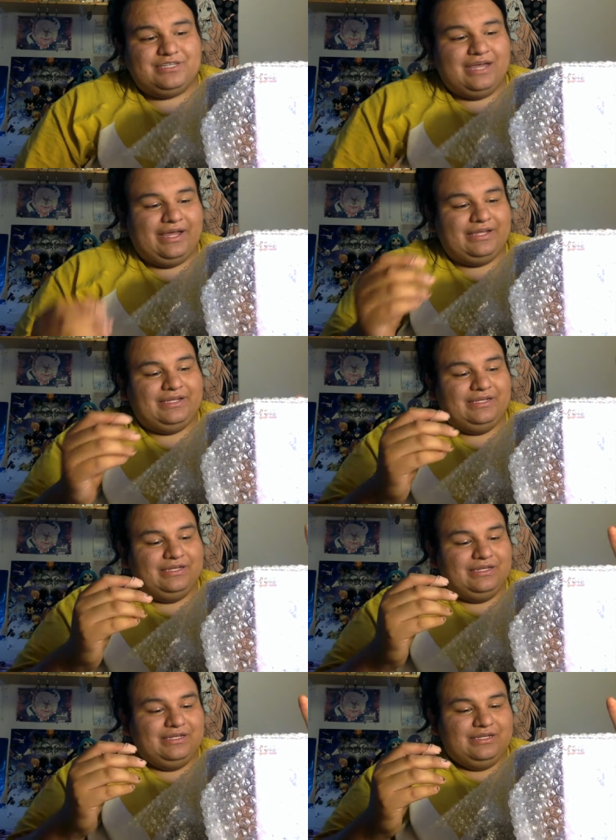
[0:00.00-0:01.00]
I
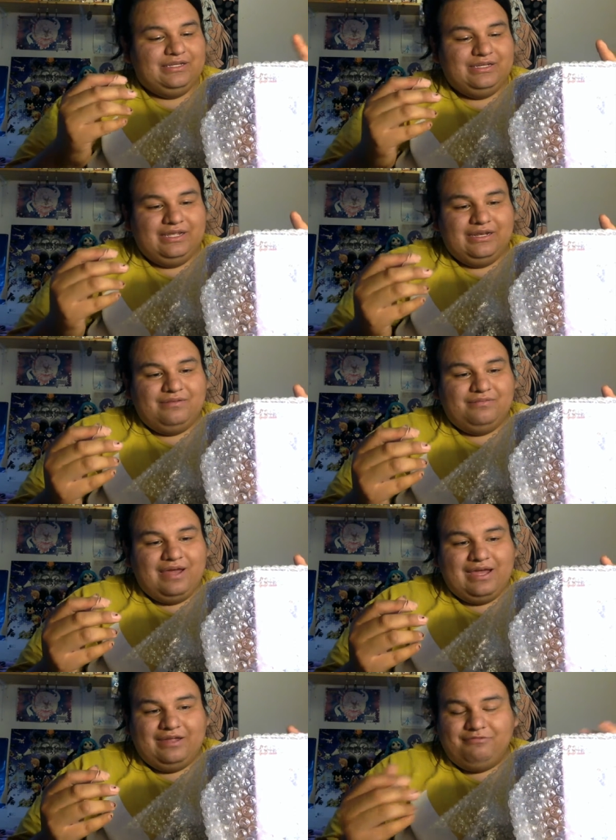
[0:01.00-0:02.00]
did
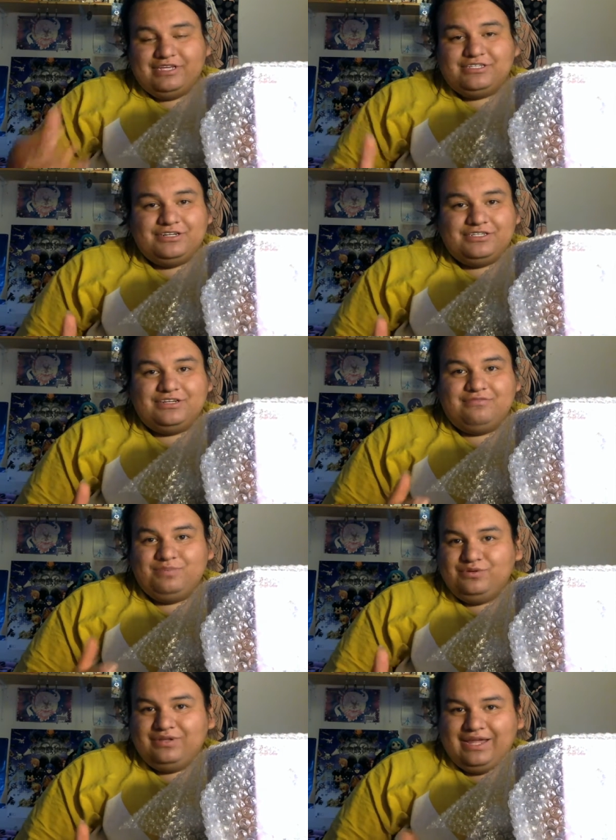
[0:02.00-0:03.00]
my research on
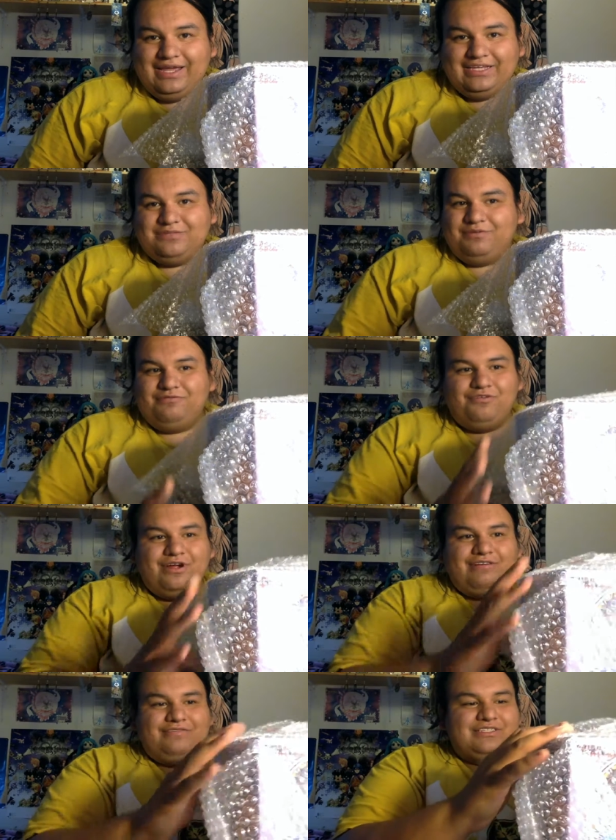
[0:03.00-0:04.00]
bootlegs before
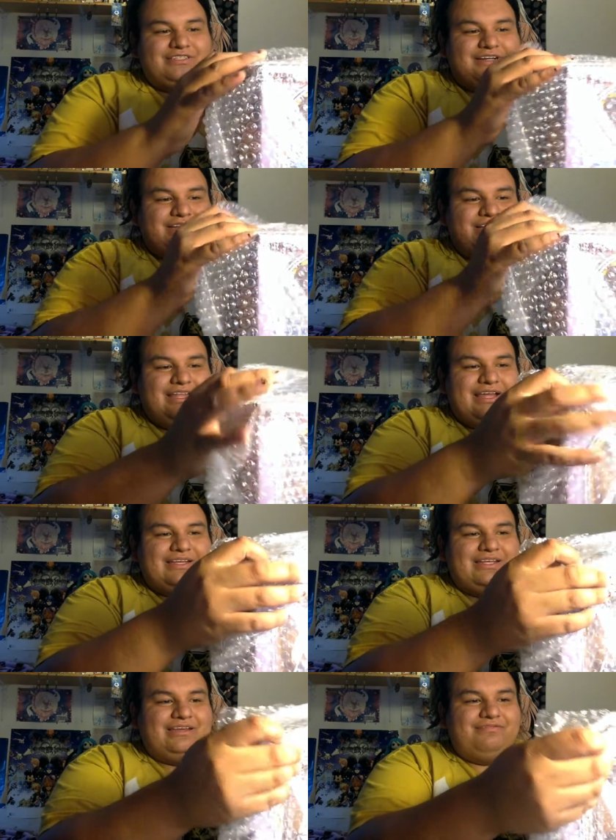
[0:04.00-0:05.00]
I even started
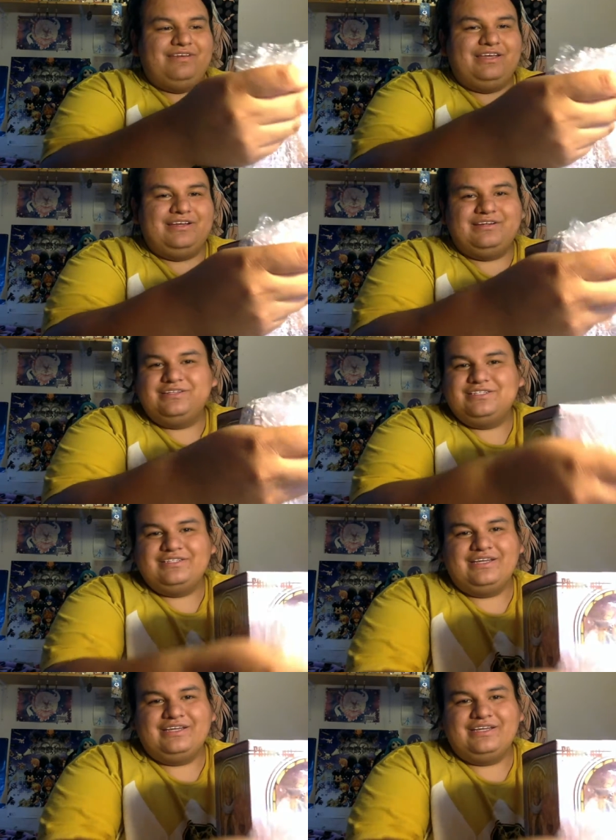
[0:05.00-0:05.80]
collecting figures,